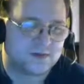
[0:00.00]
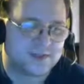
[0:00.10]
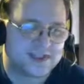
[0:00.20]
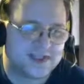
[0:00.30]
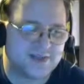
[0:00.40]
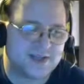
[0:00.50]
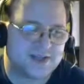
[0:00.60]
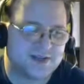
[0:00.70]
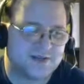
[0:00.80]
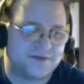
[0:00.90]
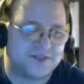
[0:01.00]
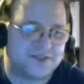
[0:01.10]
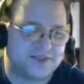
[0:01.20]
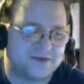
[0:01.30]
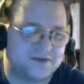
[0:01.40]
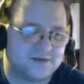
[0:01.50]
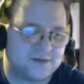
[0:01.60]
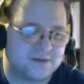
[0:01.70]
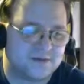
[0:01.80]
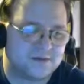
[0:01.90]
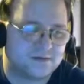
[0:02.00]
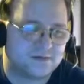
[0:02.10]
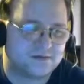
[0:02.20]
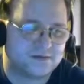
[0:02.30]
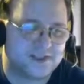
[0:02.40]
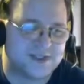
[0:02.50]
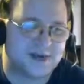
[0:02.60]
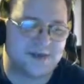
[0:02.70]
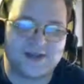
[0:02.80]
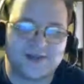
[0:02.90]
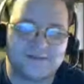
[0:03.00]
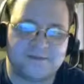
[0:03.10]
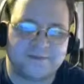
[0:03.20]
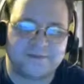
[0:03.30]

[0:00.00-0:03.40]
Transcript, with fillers: Why is that thing being so defensive? See what I mean?